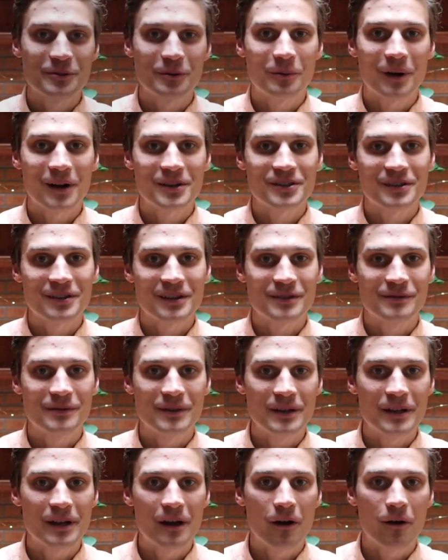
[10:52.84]
for watching this
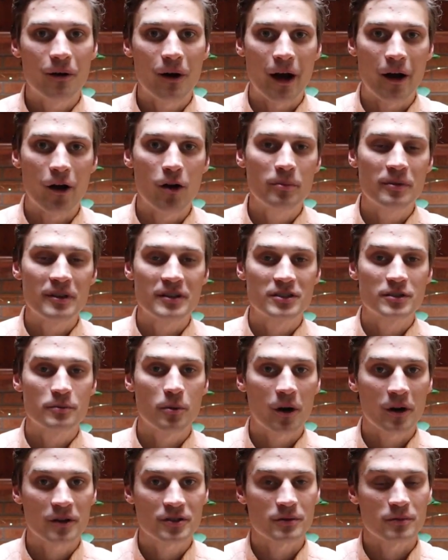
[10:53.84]
video. I hope this
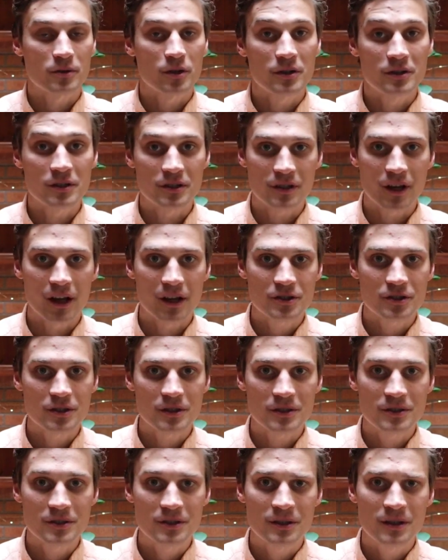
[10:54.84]
sparks some good
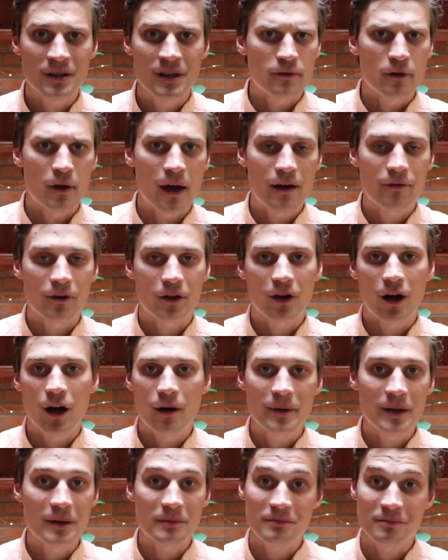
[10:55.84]
discussions. If you have a
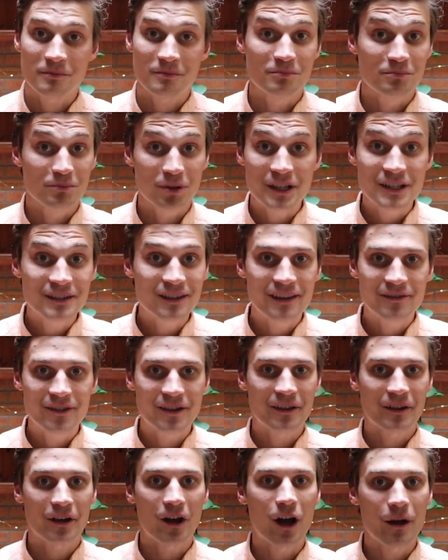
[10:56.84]
comment, please leave
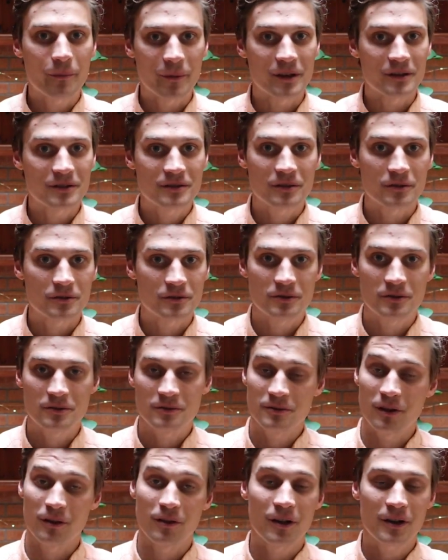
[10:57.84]
it in the comments.
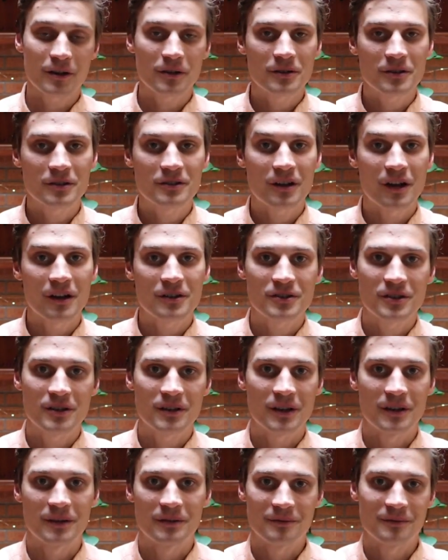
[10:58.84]
There's a lot of good
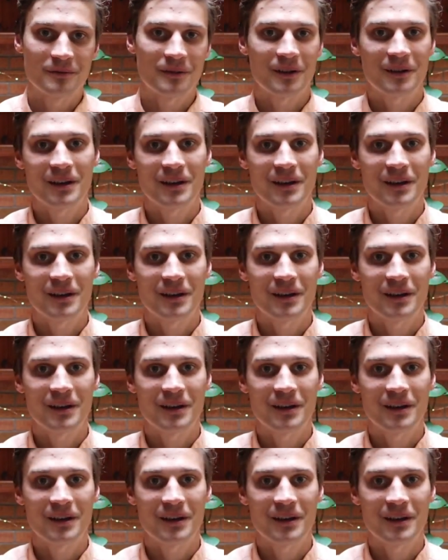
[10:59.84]
discussion and